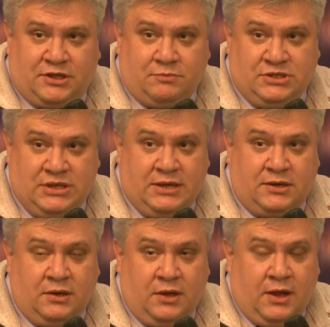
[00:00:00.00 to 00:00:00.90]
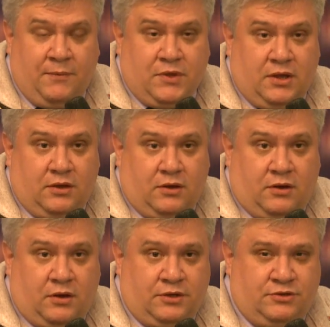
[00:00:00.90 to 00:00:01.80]
instead of malware,
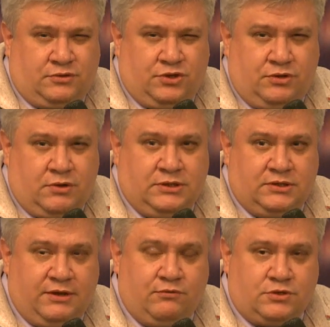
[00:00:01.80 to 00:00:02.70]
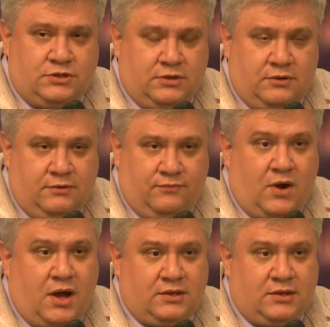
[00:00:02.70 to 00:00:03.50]
instead of monetization of crime,